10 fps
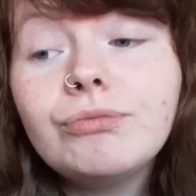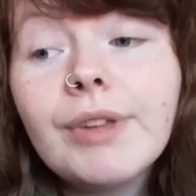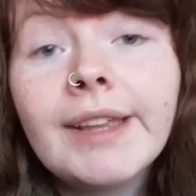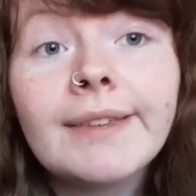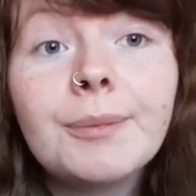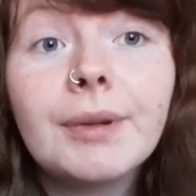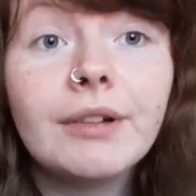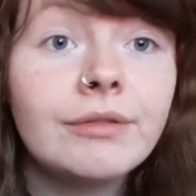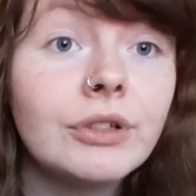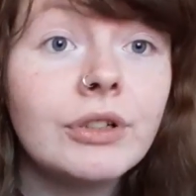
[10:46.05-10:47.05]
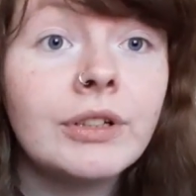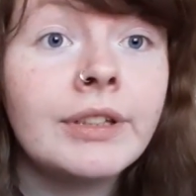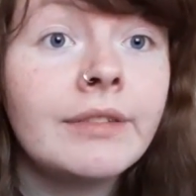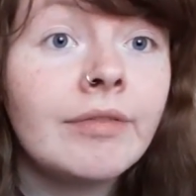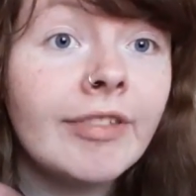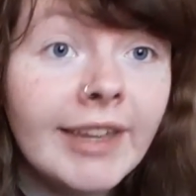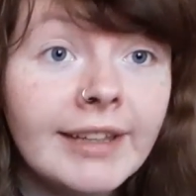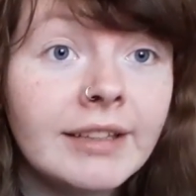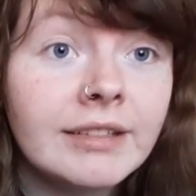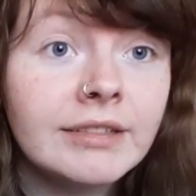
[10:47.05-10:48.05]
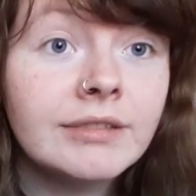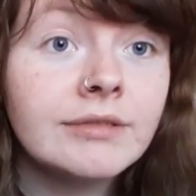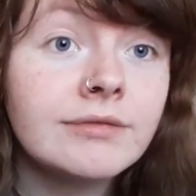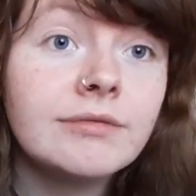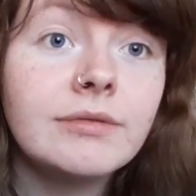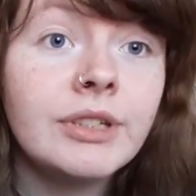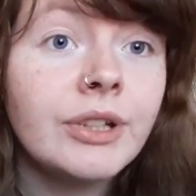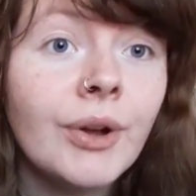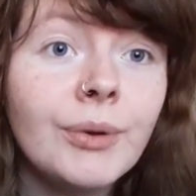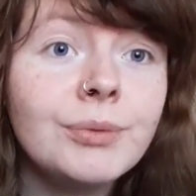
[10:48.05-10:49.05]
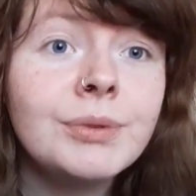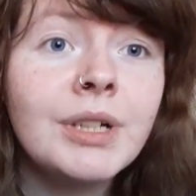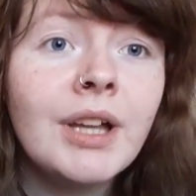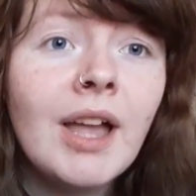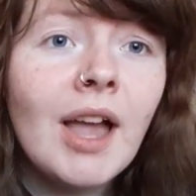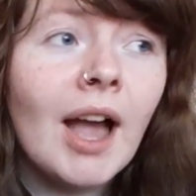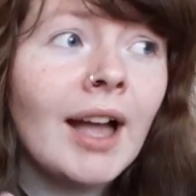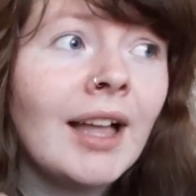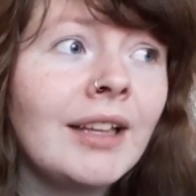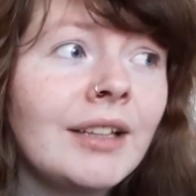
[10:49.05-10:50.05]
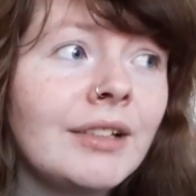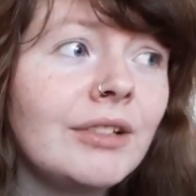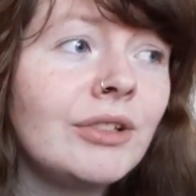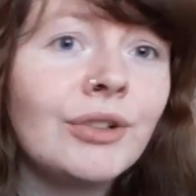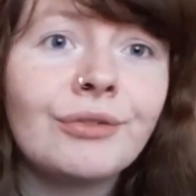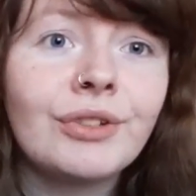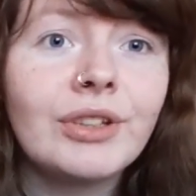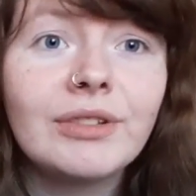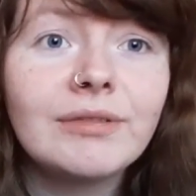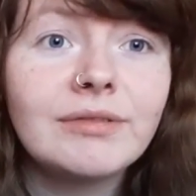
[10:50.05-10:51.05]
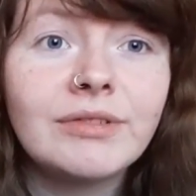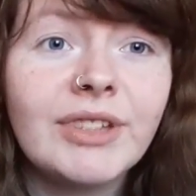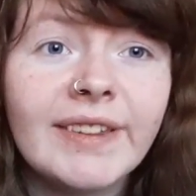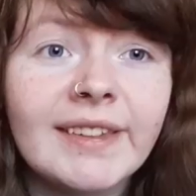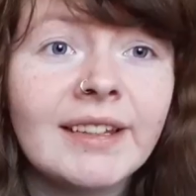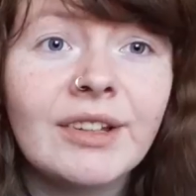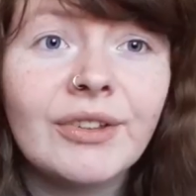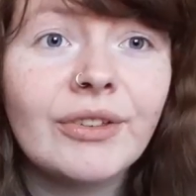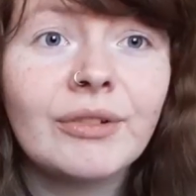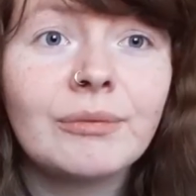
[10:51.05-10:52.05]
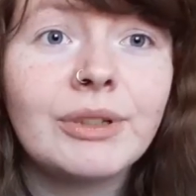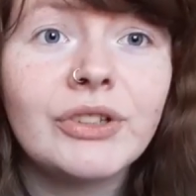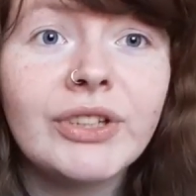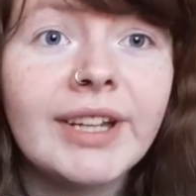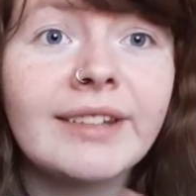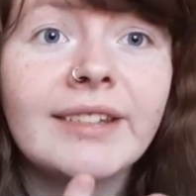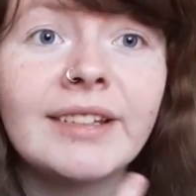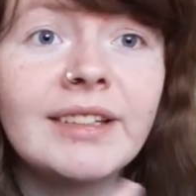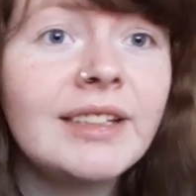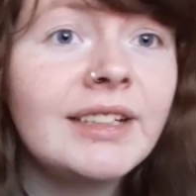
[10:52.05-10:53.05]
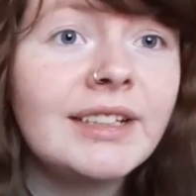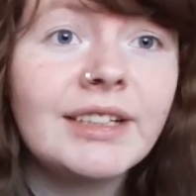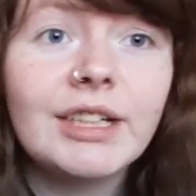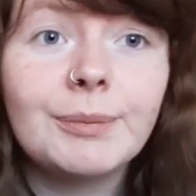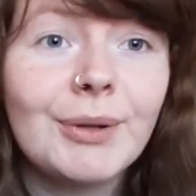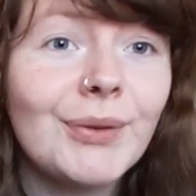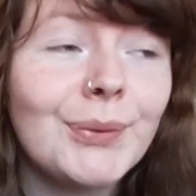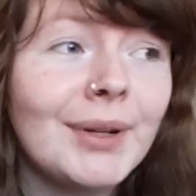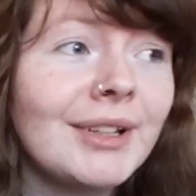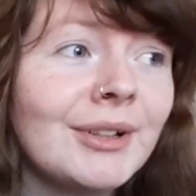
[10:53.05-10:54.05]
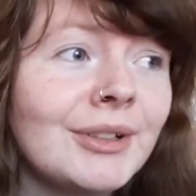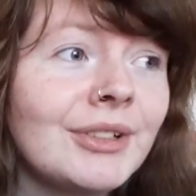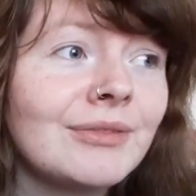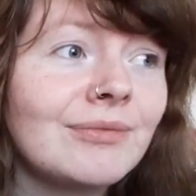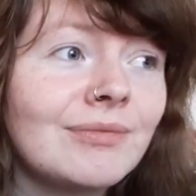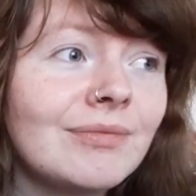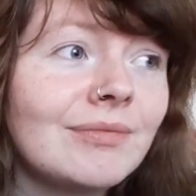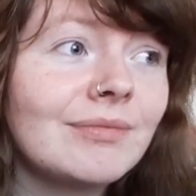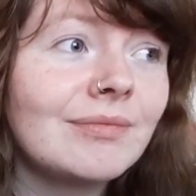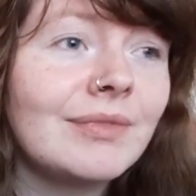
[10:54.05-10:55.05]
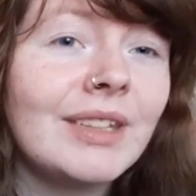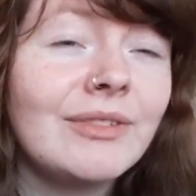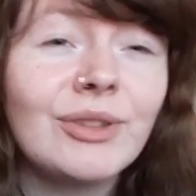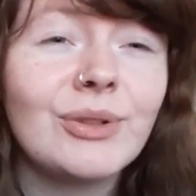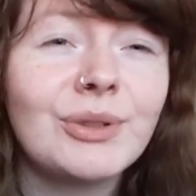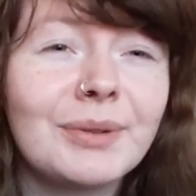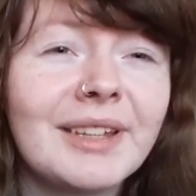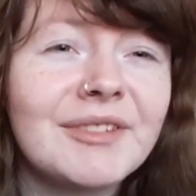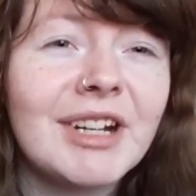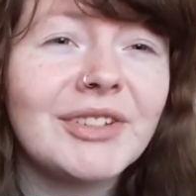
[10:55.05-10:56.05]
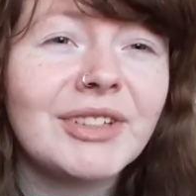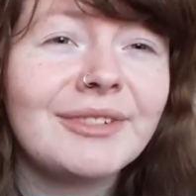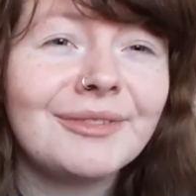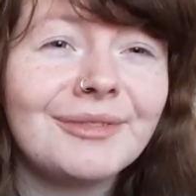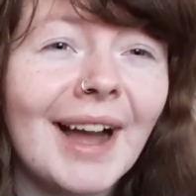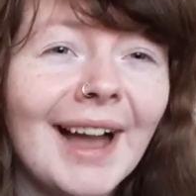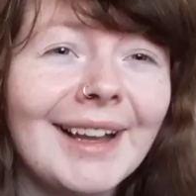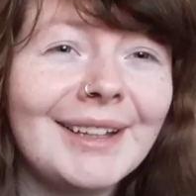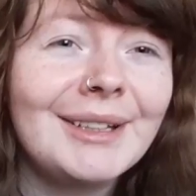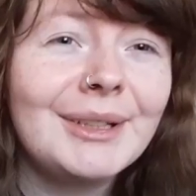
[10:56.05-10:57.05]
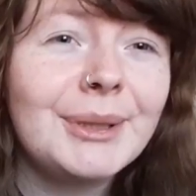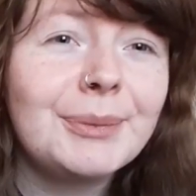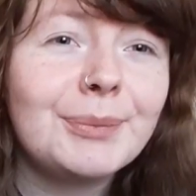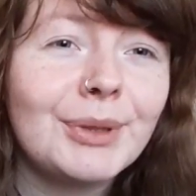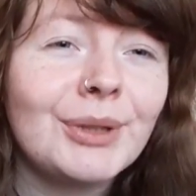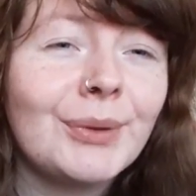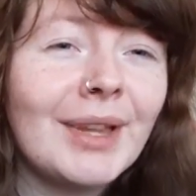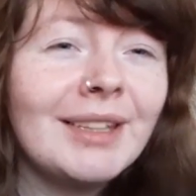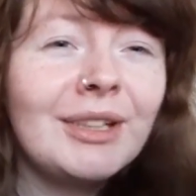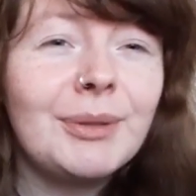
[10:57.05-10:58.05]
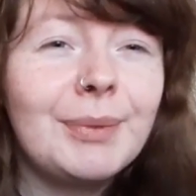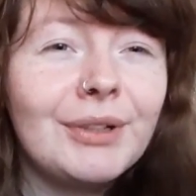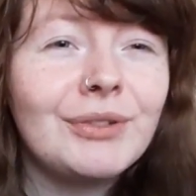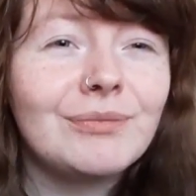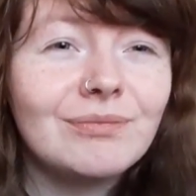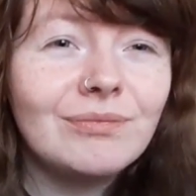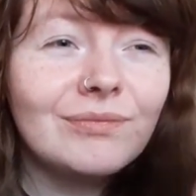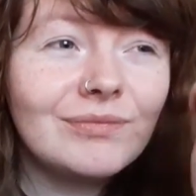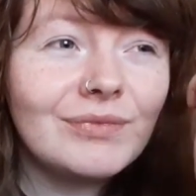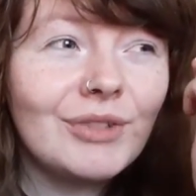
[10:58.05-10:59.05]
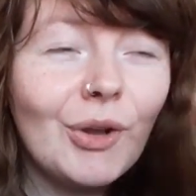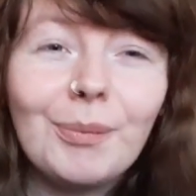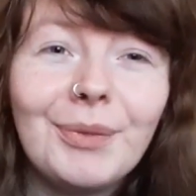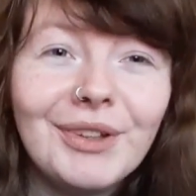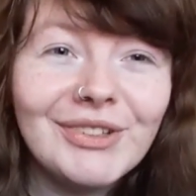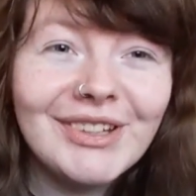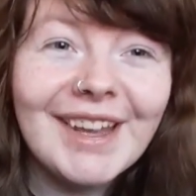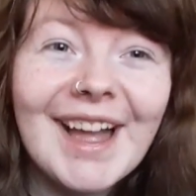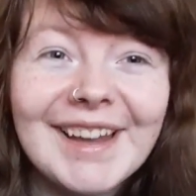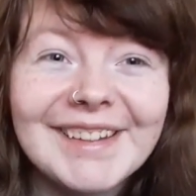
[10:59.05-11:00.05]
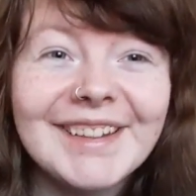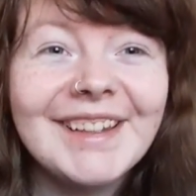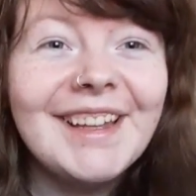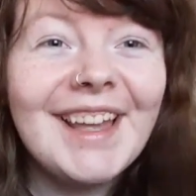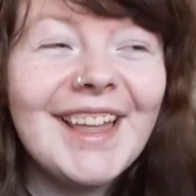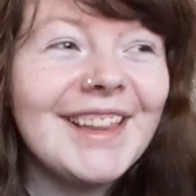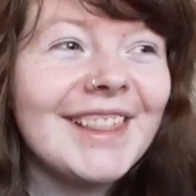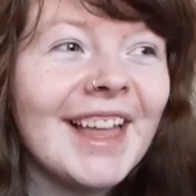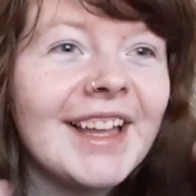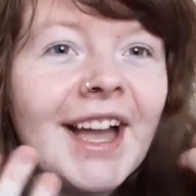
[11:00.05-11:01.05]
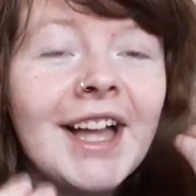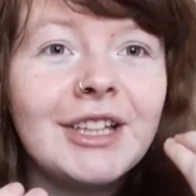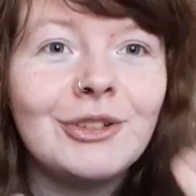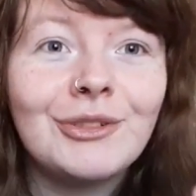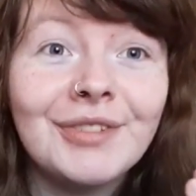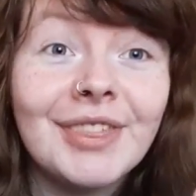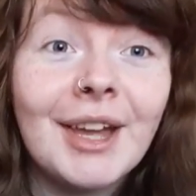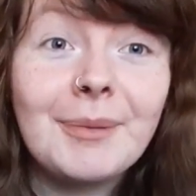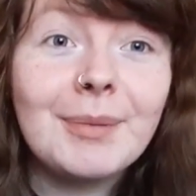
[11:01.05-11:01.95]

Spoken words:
it's a bit of a gutting thing, you know? I loved Jessie Nelson when she had a bit of weight on, even though she was never actually fat. But you know, that little bit of tub that she had, like, I loved that